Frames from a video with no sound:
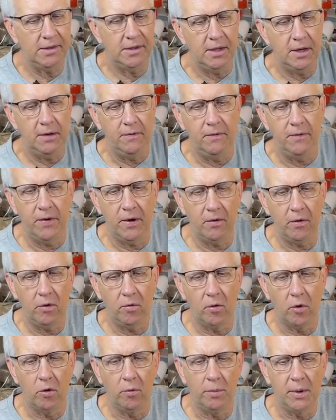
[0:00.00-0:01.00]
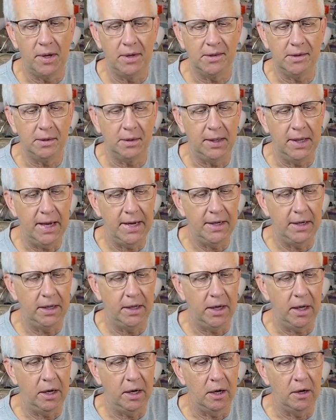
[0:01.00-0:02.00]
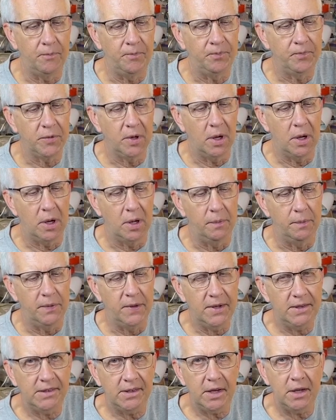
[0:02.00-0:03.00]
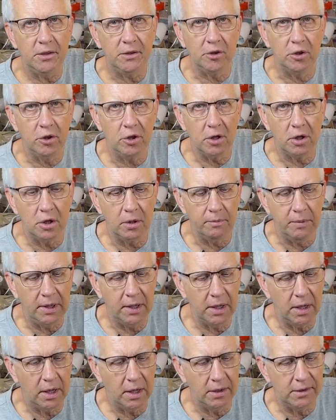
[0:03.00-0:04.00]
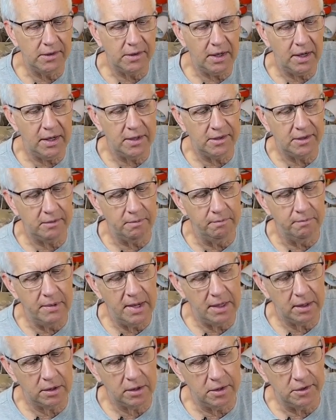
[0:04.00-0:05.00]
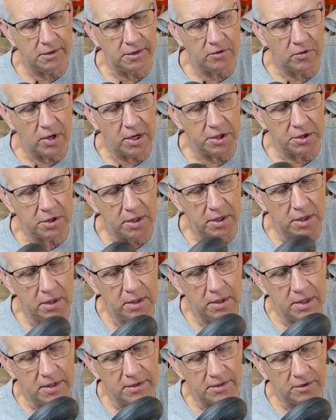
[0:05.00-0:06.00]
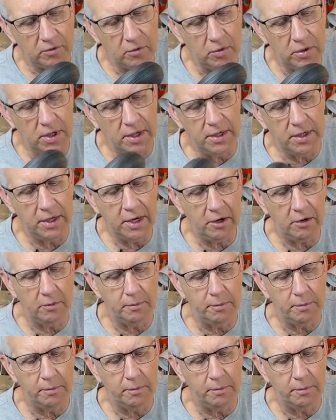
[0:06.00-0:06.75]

the very robust landing gear. Uh, this is good because it's metal construction, it's screwed in here,